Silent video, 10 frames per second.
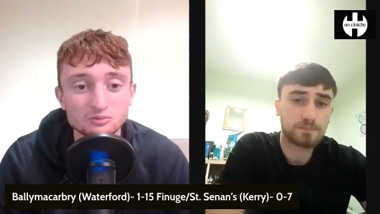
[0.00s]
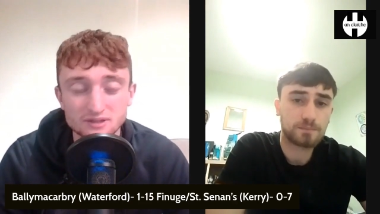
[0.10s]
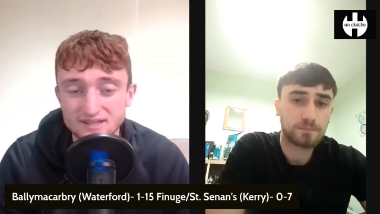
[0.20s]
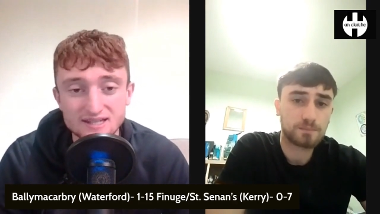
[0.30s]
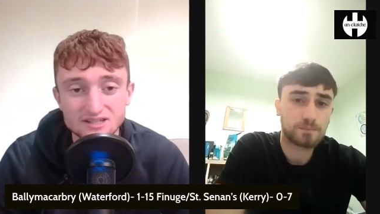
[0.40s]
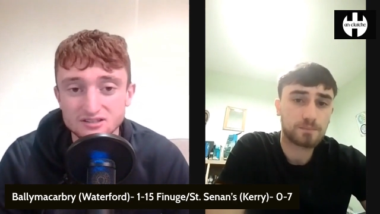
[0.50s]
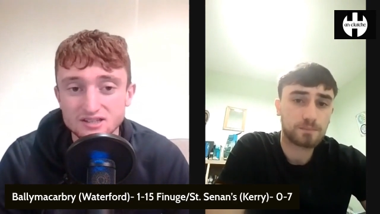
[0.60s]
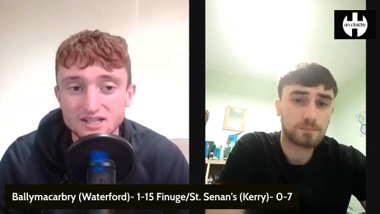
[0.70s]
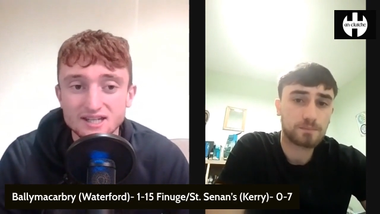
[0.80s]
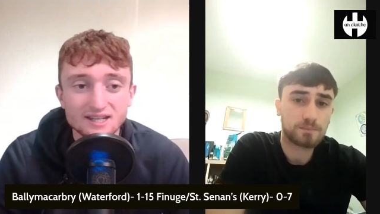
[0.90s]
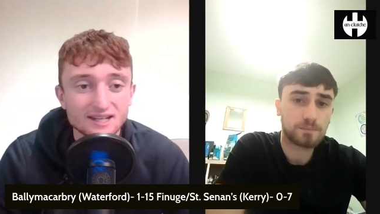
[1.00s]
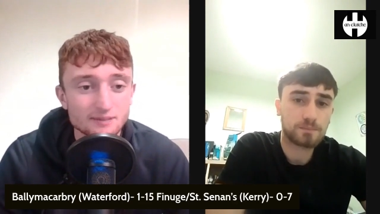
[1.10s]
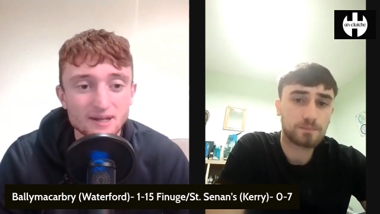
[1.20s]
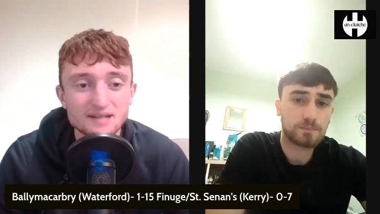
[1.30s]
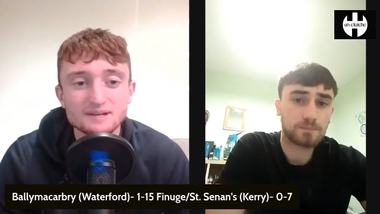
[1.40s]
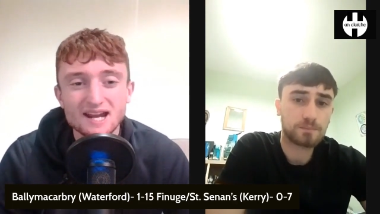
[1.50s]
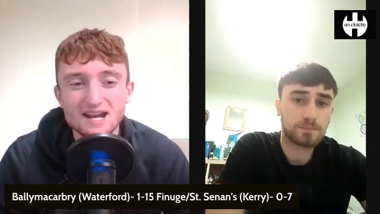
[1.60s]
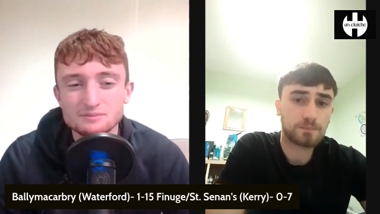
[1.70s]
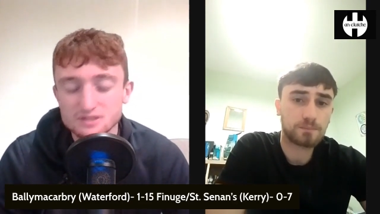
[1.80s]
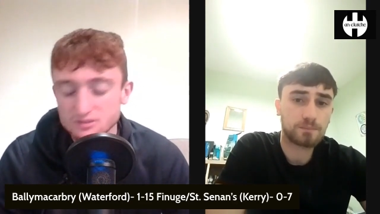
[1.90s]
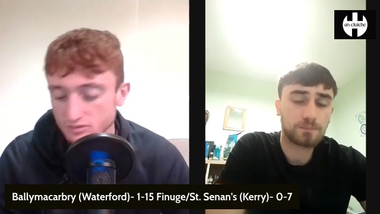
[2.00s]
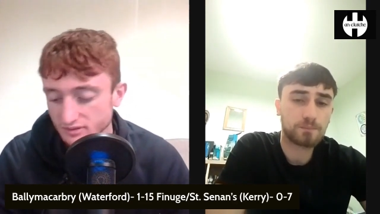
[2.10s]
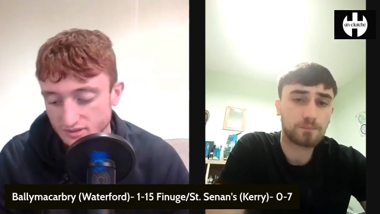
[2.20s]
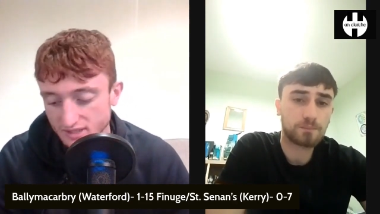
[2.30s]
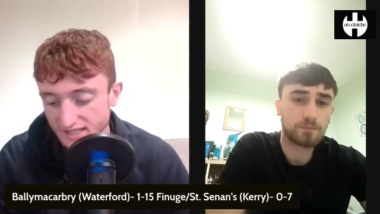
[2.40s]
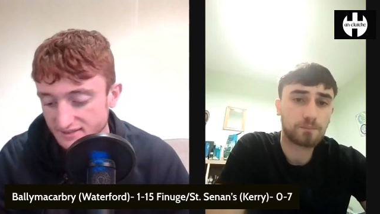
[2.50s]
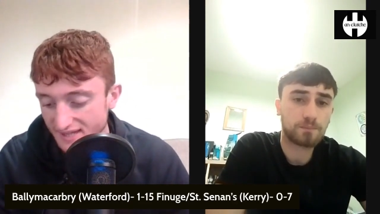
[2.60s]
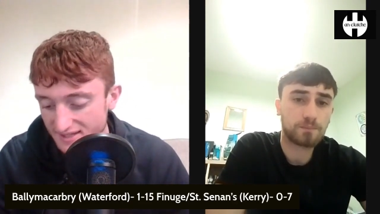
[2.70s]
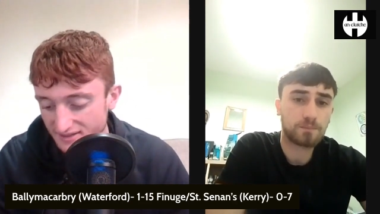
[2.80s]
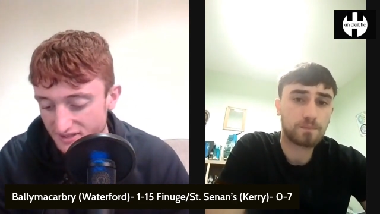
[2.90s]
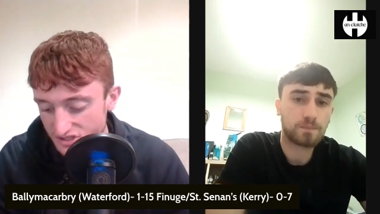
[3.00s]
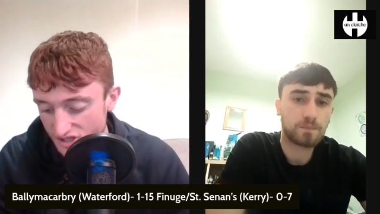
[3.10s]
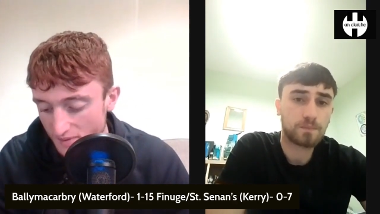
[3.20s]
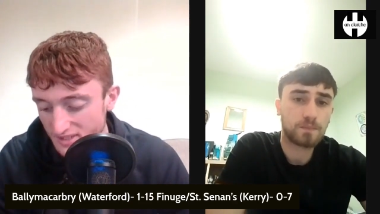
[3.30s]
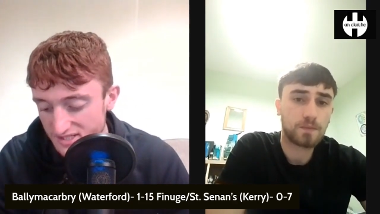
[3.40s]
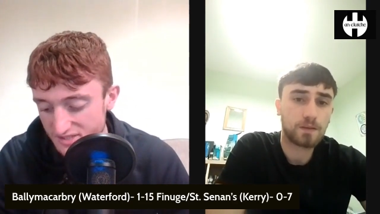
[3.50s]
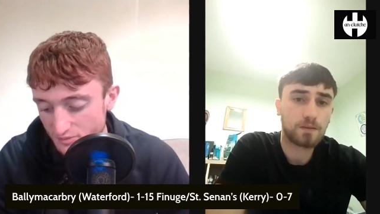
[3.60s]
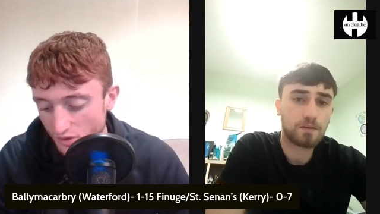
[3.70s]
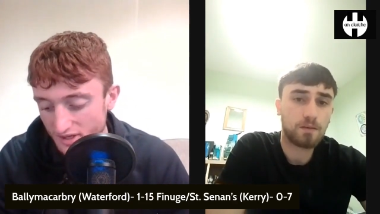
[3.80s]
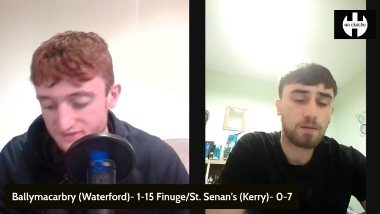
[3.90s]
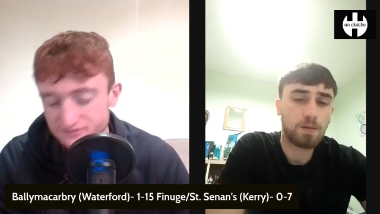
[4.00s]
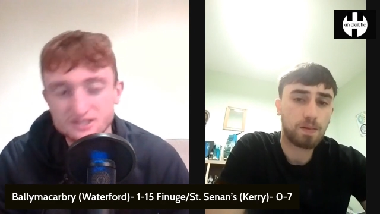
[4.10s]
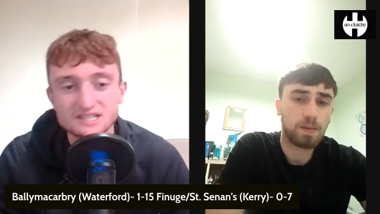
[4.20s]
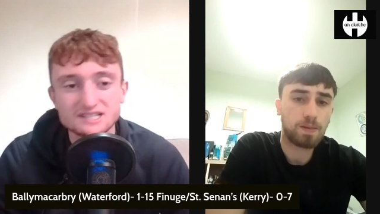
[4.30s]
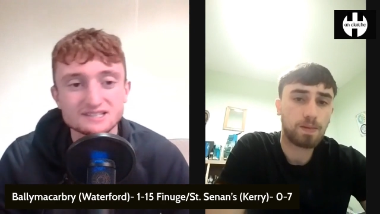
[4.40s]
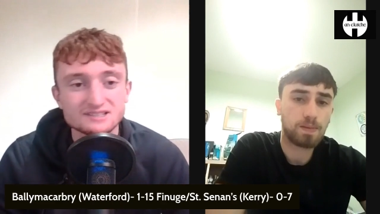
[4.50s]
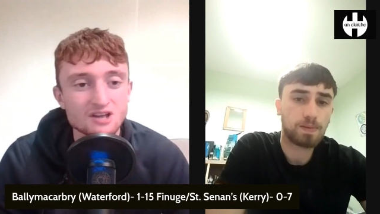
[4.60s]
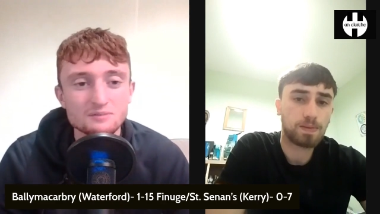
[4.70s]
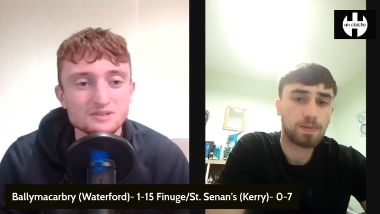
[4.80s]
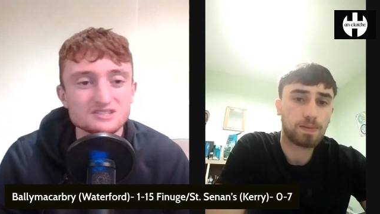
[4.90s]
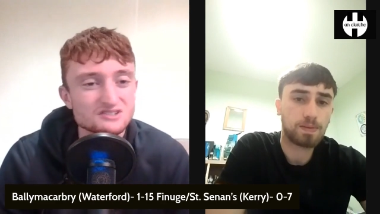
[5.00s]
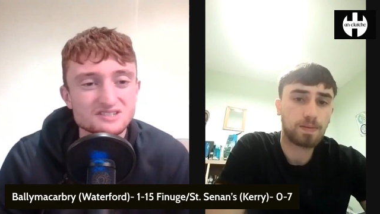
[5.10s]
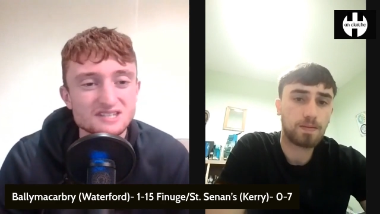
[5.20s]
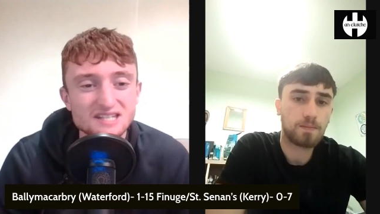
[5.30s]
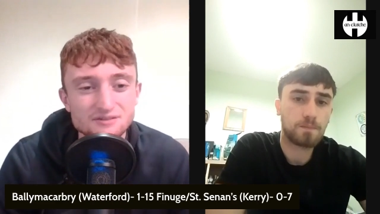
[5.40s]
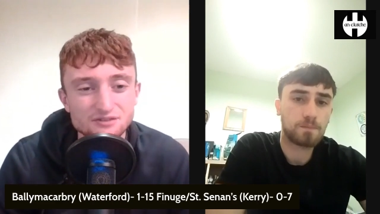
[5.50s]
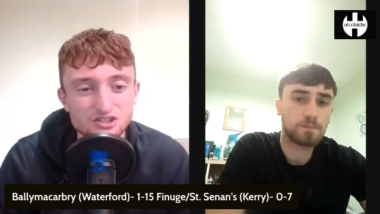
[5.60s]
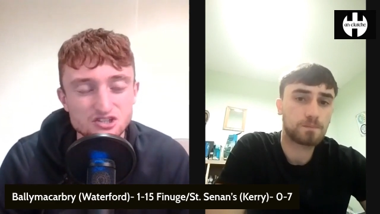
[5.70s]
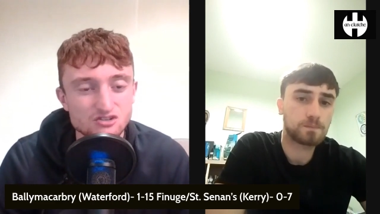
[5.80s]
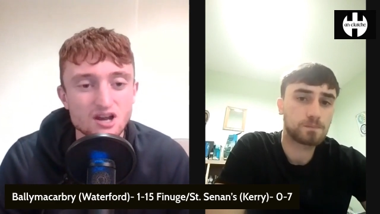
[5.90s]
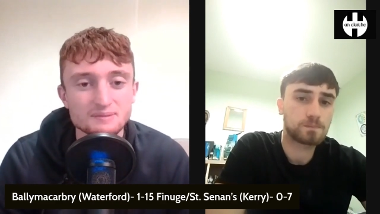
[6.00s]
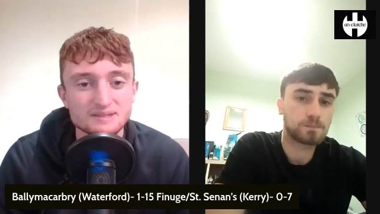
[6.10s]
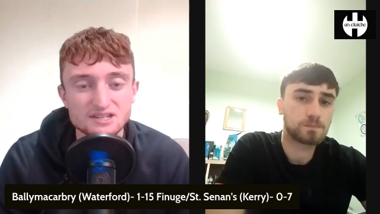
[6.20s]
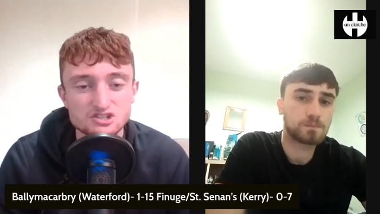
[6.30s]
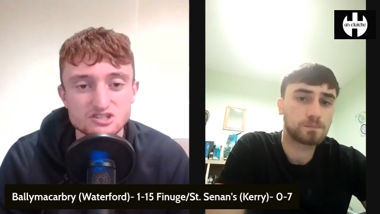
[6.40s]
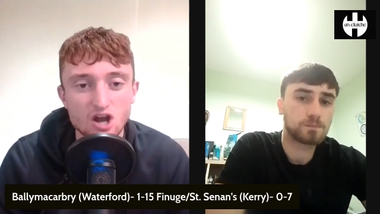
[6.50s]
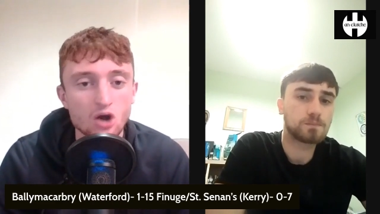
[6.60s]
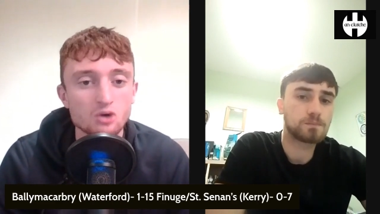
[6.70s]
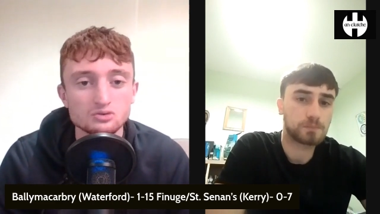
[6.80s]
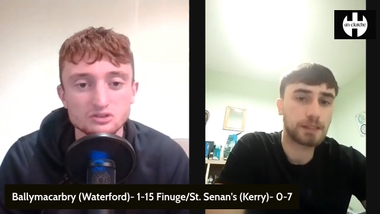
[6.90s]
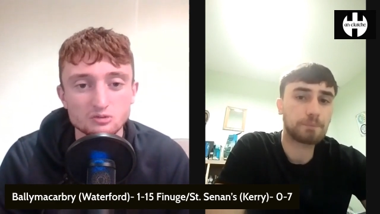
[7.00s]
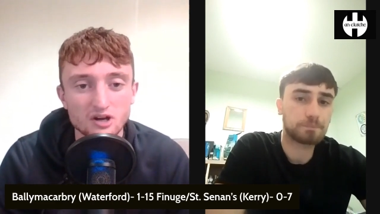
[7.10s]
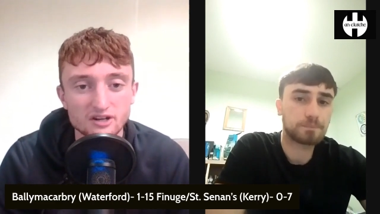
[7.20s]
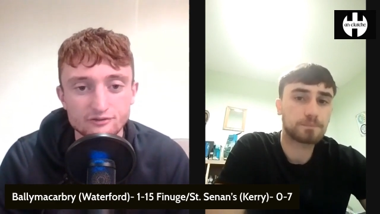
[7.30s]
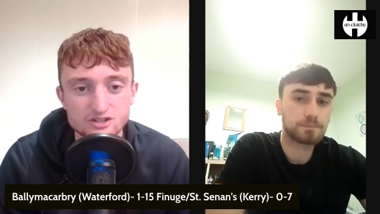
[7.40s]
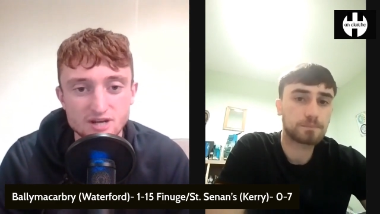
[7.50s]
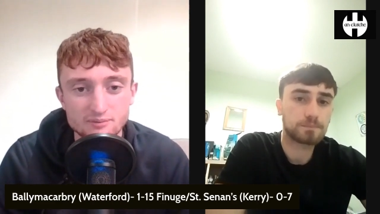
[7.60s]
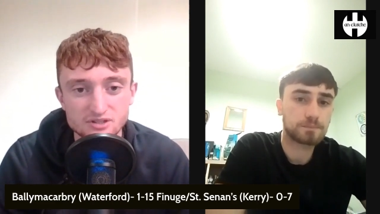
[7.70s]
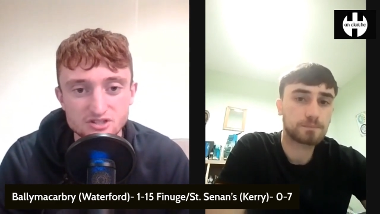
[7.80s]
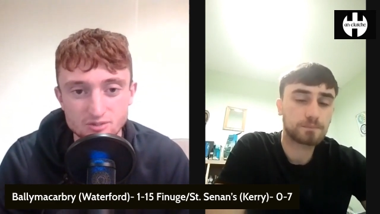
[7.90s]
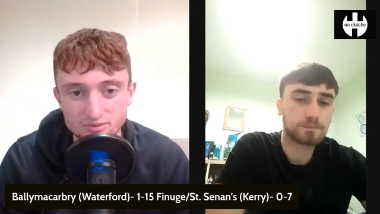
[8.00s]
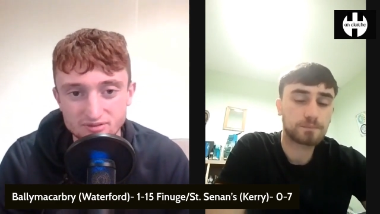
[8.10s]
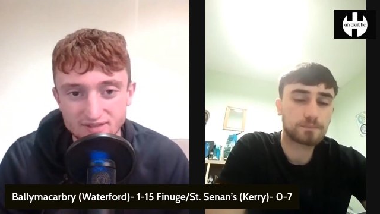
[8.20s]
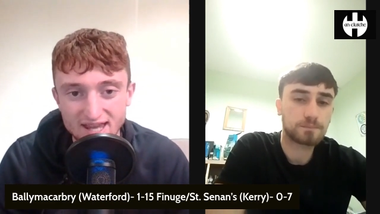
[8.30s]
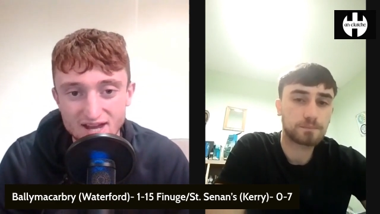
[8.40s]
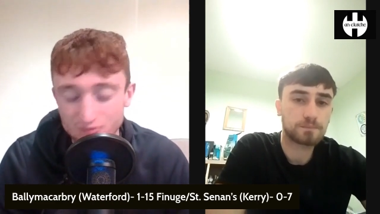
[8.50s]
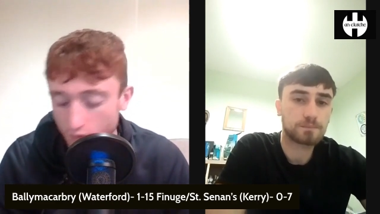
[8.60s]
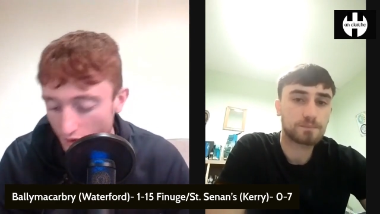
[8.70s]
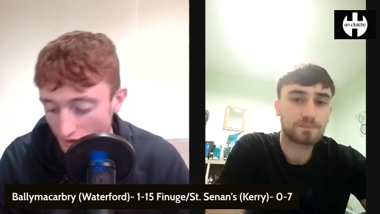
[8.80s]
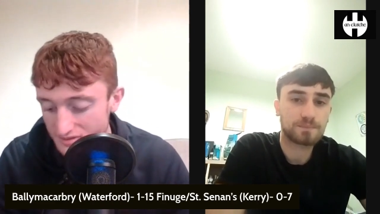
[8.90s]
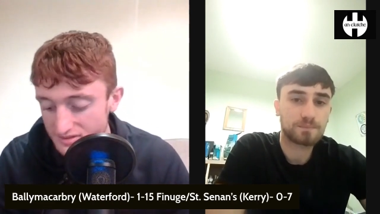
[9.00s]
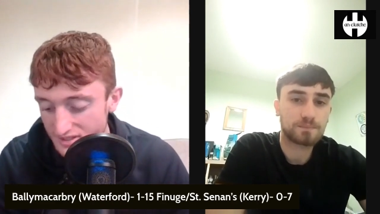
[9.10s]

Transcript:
Speaker 1: but they like Ballymacarby, like they, their dominance in Waterford, dominance doesn't even describe it. They just own yeah. the Waterford Championship. They have won